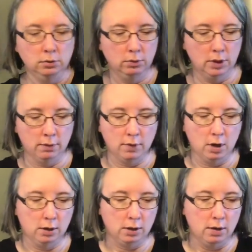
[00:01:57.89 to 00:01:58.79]
We love
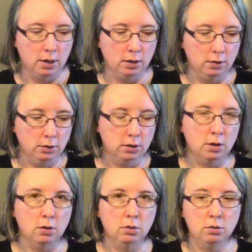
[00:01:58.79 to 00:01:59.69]
garlic around here,
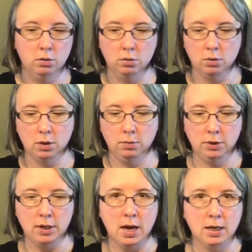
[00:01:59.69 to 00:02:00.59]
so we're going to
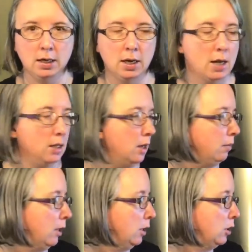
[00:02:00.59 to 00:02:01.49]
put that in, and then
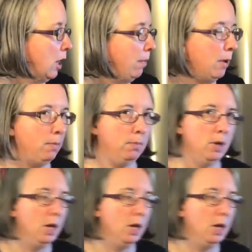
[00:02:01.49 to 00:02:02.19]
I'm going to chop up